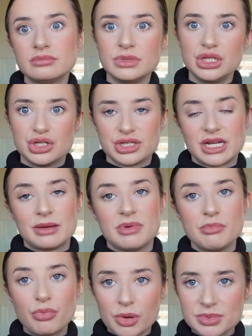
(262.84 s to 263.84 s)
You just type
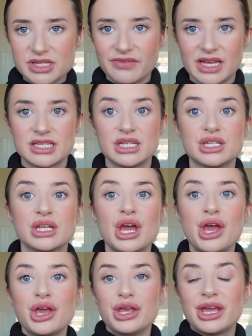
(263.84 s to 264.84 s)
in property investors.
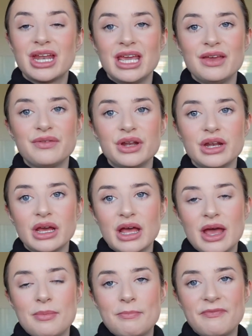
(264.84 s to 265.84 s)
You can even
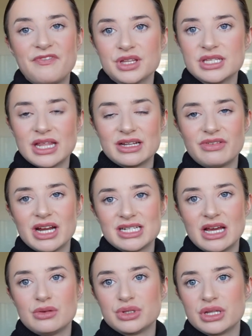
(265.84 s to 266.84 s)
filter that right
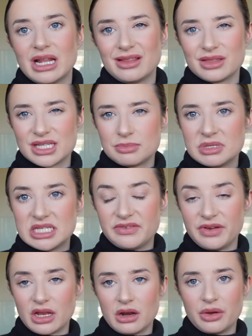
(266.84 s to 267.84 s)
down to like the
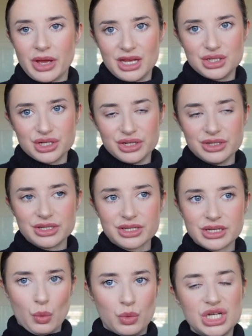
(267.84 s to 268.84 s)
specific
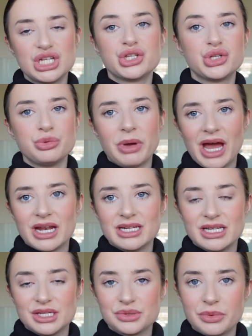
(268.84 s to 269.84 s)
locations, which is super
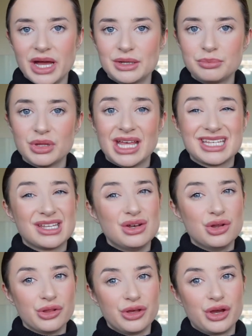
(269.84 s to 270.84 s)
handy as well, but that's
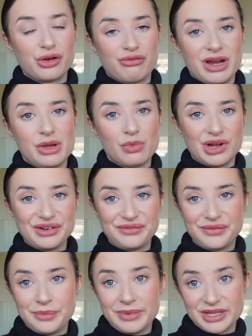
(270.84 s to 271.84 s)
another great one
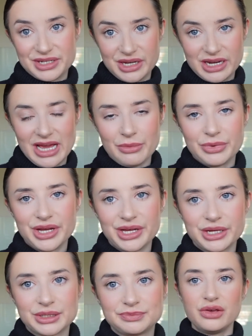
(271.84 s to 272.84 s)
for building your
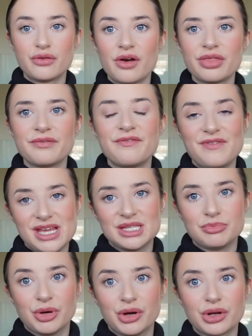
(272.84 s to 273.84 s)
network. You've got
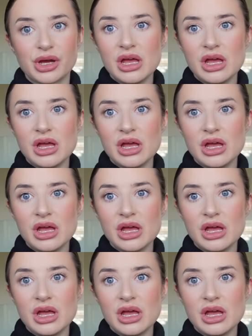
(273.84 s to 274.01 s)
Facebook.